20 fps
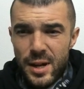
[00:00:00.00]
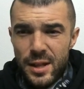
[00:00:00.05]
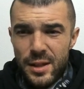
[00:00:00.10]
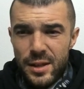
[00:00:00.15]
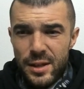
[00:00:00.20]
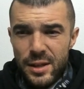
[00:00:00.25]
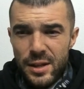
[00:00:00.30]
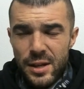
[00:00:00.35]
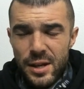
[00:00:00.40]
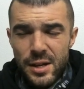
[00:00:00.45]
I
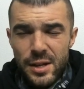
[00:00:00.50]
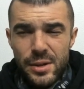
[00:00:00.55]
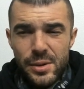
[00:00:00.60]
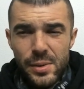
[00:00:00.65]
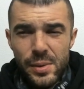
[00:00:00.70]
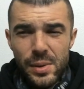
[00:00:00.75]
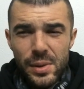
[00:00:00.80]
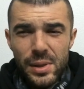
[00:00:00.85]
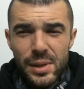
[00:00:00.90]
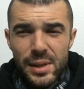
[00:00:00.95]
think you need to
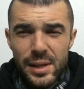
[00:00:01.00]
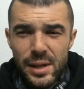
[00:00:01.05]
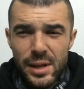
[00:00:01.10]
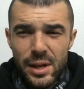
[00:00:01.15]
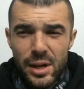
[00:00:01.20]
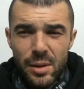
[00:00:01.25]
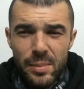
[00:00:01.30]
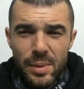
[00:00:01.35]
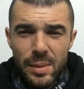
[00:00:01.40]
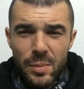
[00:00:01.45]
do a
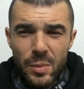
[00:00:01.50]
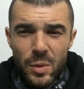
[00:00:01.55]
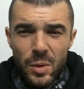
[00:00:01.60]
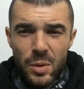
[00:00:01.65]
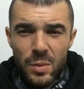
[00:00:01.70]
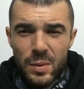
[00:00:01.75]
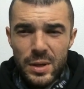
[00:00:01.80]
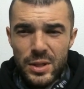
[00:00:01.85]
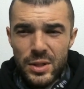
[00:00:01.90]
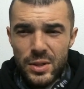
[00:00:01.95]
little bit
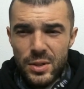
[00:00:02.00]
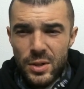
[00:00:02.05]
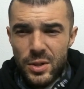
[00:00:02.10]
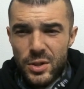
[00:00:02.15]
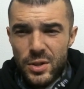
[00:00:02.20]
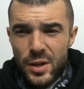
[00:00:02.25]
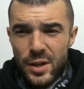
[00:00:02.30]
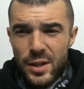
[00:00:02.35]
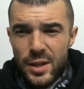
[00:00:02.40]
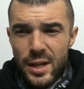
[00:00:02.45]
more
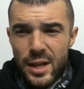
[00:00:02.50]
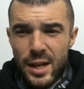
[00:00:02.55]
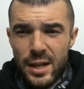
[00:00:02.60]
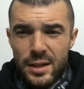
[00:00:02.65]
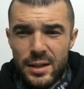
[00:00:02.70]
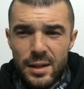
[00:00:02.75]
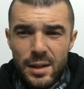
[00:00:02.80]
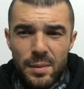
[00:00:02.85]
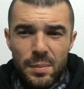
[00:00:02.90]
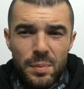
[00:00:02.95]
research on
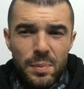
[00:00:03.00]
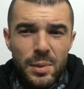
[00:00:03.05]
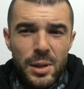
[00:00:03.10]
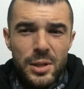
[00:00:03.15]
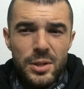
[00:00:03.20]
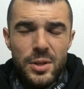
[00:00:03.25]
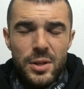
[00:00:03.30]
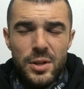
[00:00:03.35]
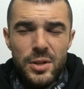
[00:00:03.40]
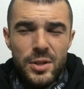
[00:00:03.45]
that. Uh,
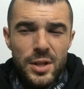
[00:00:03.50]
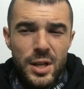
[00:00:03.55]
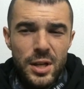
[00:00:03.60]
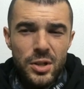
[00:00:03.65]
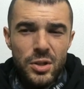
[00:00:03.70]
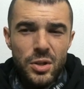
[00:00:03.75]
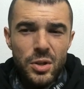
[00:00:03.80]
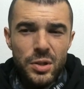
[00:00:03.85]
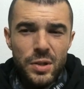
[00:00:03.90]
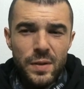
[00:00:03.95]
please go to
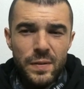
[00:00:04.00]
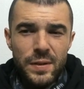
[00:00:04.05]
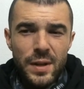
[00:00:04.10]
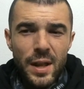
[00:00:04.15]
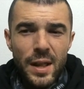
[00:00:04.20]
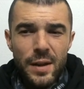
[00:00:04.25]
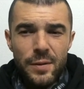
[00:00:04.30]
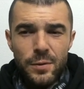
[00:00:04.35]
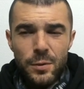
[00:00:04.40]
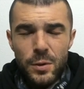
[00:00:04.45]

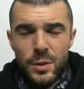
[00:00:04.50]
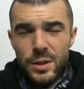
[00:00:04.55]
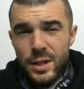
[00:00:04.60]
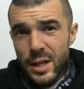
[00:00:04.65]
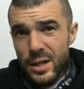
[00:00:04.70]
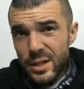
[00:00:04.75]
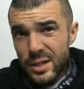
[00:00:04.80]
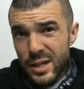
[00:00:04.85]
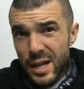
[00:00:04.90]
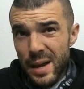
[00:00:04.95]
csjoseph.life forward
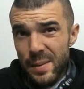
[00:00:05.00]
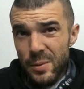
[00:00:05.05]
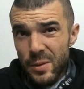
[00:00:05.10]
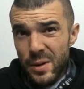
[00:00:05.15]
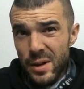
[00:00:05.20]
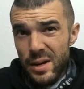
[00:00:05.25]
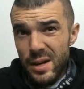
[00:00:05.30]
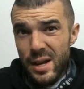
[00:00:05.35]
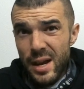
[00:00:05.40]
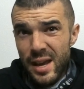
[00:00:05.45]
slash
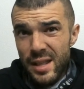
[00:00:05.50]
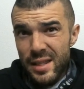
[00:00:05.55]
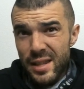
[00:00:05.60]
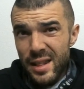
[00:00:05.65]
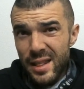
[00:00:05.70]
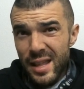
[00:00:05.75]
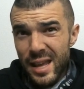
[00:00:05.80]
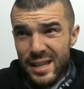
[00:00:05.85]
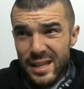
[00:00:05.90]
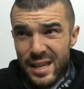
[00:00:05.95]
typegrid and
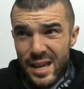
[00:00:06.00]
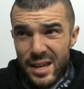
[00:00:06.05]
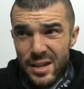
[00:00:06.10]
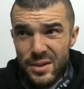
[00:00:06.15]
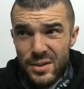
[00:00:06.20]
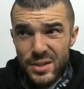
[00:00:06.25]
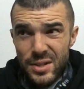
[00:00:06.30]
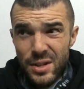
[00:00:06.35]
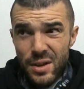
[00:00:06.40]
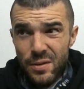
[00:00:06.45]
then like get
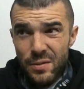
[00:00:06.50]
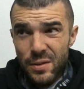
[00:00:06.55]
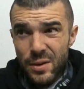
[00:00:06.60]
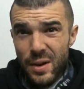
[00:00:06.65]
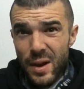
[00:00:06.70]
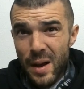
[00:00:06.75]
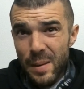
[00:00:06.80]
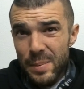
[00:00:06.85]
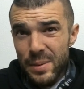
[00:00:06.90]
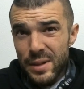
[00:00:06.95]
yourself a
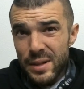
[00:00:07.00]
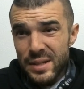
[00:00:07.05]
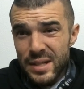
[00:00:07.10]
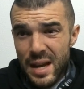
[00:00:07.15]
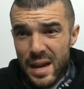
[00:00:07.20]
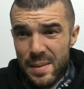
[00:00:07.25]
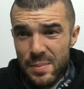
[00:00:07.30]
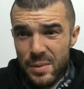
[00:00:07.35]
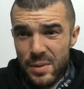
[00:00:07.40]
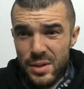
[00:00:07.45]
copy of the
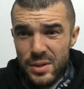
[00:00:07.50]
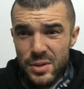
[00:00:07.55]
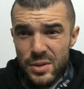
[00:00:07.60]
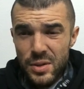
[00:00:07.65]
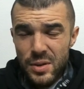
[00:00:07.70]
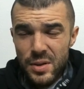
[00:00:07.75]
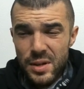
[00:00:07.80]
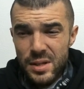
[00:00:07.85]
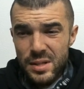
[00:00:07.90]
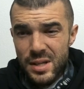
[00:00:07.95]
typegrid
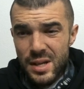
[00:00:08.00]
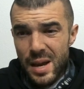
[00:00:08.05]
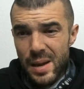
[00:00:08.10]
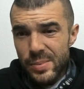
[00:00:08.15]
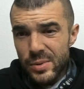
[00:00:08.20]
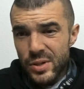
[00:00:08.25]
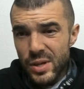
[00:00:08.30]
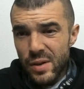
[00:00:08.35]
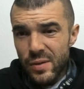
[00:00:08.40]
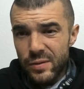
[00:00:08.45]
so you can
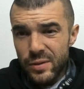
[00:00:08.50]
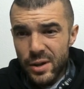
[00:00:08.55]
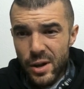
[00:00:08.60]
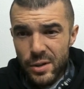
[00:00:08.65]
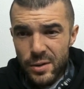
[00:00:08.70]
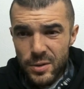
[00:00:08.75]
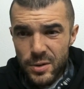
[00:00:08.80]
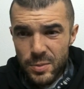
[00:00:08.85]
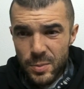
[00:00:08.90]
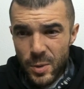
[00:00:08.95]
type yourself and
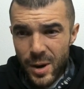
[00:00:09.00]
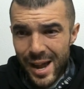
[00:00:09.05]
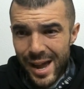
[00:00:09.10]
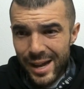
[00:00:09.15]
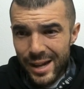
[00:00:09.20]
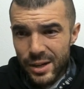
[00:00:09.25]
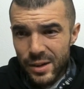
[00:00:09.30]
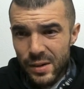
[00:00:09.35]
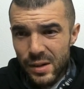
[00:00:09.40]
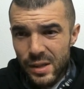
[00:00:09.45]
others more
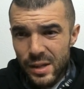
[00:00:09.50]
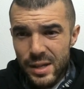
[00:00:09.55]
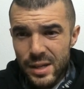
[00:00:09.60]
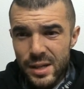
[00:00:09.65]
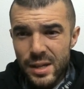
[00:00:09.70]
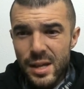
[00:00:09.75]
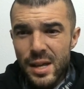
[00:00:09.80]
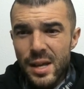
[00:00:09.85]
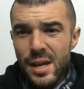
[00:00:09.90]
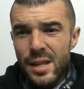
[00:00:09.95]

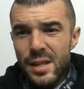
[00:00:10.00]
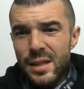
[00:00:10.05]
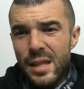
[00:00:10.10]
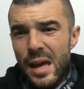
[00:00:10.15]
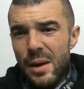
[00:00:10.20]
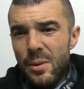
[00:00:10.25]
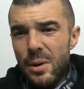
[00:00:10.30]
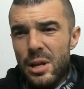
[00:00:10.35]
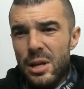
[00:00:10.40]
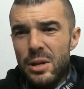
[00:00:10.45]
accurately.
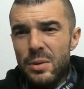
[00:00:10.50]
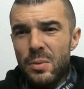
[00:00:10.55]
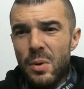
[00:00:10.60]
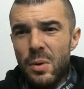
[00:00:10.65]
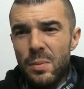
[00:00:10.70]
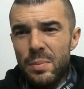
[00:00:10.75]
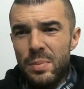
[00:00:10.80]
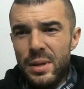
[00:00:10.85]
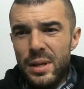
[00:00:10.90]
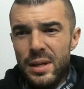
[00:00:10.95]
That way you
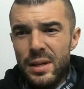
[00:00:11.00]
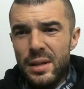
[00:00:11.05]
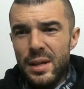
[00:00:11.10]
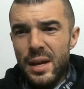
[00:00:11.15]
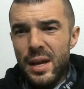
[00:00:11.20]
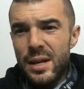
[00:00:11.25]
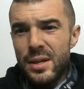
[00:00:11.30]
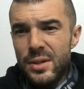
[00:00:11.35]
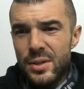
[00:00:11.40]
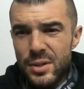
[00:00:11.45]
won't be
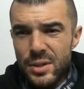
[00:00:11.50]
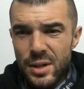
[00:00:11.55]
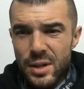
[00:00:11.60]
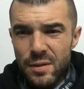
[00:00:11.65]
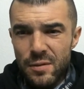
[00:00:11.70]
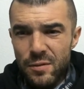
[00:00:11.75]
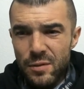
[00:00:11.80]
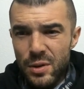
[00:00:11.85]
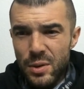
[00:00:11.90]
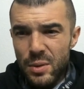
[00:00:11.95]
as
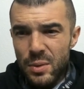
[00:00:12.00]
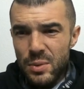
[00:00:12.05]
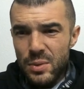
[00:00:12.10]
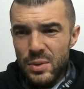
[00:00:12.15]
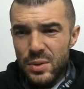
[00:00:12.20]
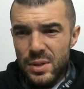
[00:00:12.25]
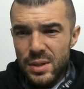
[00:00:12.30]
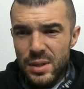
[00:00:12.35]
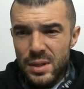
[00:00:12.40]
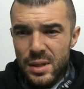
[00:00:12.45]

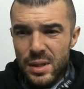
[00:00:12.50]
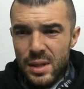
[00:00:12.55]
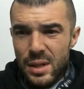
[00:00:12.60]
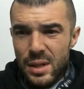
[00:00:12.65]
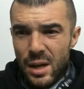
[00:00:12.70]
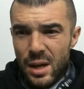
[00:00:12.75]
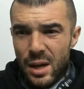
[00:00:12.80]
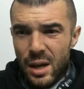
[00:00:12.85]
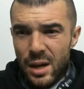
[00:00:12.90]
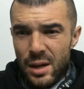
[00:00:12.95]
confused
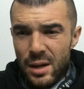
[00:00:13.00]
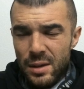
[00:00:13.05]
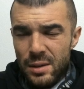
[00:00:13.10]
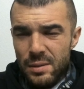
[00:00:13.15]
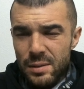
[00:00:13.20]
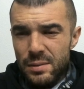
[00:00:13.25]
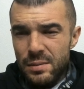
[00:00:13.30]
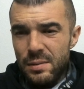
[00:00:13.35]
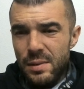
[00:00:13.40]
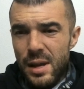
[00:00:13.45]

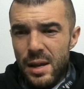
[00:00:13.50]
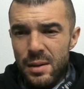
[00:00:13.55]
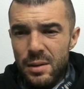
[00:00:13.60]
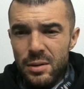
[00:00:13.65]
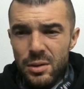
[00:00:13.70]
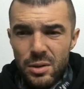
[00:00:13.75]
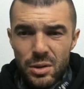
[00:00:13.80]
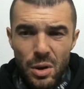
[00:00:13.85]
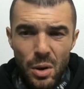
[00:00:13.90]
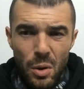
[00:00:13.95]
uh,
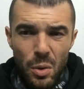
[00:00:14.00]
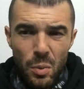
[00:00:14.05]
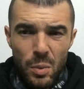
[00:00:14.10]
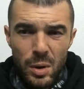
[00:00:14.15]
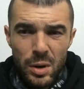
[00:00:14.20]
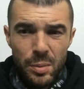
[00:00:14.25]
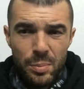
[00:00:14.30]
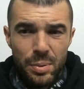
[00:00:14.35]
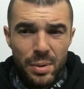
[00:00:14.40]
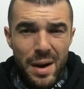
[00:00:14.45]
and know
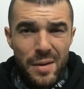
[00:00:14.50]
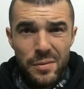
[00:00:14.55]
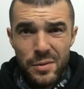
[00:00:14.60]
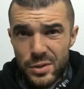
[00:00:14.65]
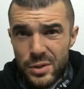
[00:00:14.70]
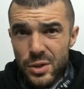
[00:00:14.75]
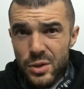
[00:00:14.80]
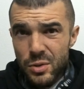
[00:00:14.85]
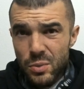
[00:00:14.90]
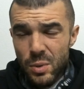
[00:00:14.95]
where your
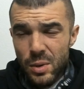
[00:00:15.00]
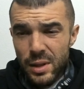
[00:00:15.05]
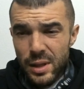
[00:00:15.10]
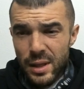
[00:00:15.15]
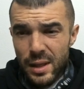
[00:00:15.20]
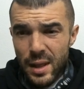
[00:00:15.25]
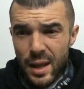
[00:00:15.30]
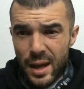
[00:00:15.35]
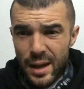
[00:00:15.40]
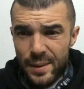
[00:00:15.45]
preferences
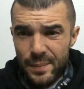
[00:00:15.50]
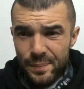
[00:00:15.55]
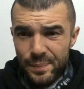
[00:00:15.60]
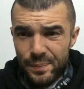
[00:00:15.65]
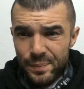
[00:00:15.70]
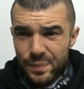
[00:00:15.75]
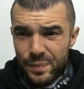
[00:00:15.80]
really lie.